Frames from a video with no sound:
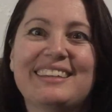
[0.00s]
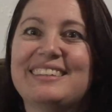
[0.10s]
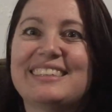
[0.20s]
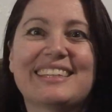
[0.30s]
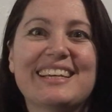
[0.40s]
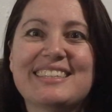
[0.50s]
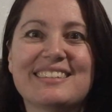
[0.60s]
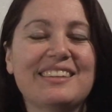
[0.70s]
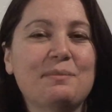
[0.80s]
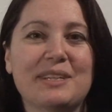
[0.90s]
the sky's the
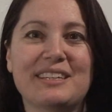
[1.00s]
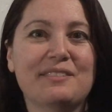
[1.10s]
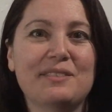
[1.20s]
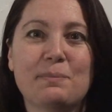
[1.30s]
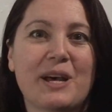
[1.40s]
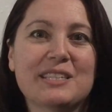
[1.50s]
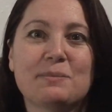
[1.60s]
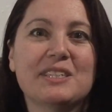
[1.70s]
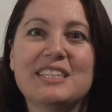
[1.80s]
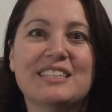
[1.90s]
limit. The
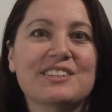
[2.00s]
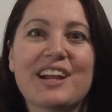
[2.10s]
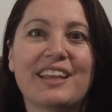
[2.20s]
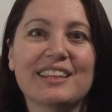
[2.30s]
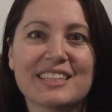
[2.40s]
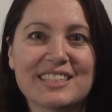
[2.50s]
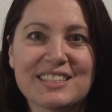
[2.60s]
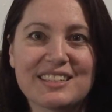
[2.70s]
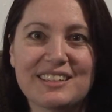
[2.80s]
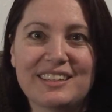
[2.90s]
possibilities are
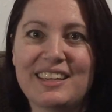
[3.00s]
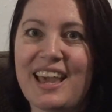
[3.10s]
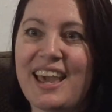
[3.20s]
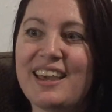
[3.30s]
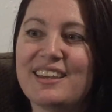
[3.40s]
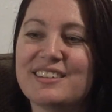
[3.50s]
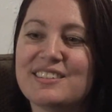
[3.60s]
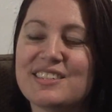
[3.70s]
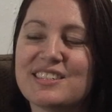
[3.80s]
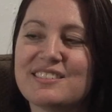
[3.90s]
endless.
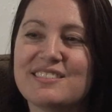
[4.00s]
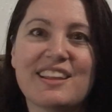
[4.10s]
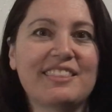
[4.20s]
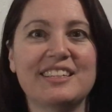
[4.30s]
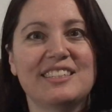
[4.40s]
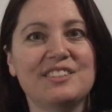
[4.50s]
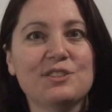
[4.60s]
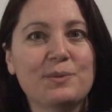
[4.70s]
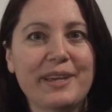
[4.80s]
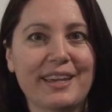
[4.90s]
And nothing's in
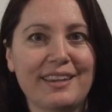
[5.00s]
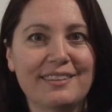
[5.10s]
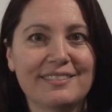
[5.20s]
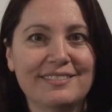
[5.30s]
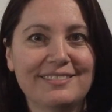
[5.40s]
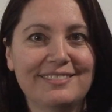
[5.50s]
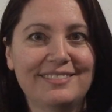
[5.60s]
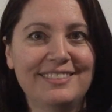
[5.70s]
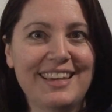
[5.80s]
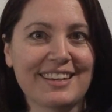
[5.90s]
your way
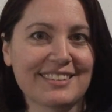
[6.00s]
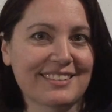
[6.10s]
yet.